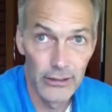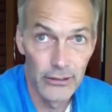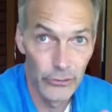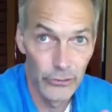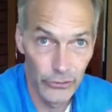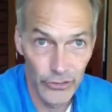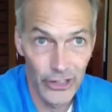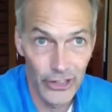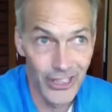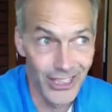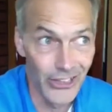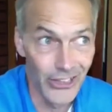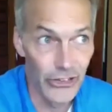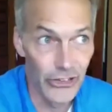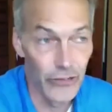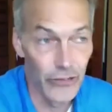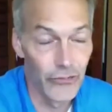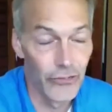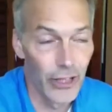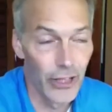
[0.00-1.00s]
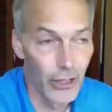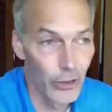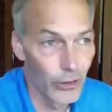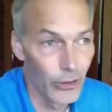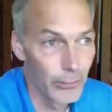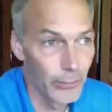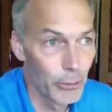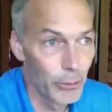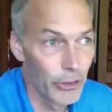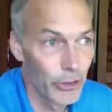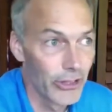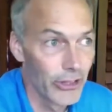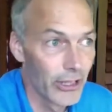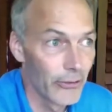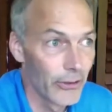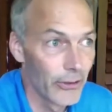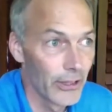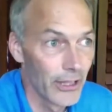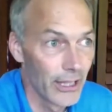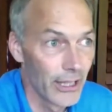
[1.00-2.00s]
very easy to follow, let me put it that
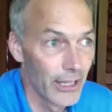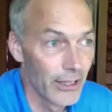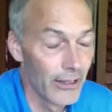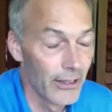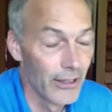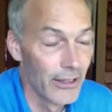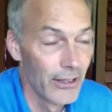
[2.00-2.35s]
way. And